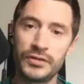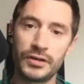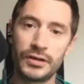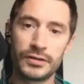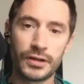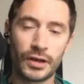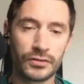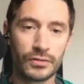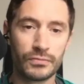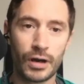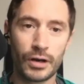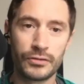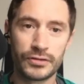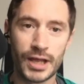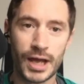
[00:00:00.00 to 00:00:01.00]
that does the
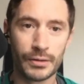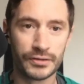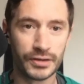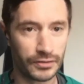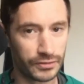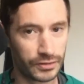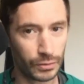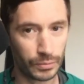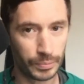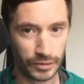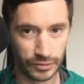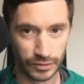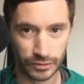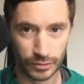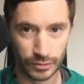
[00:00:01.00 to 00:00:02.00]
roast now? Is that still a
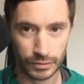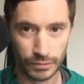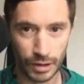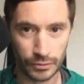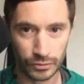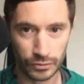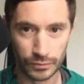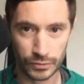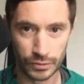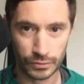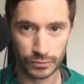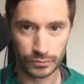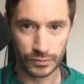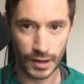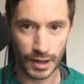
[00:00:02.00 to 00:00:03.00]
business doing the roast, or have you
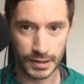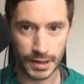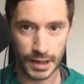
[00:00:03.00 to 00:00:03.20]
taken that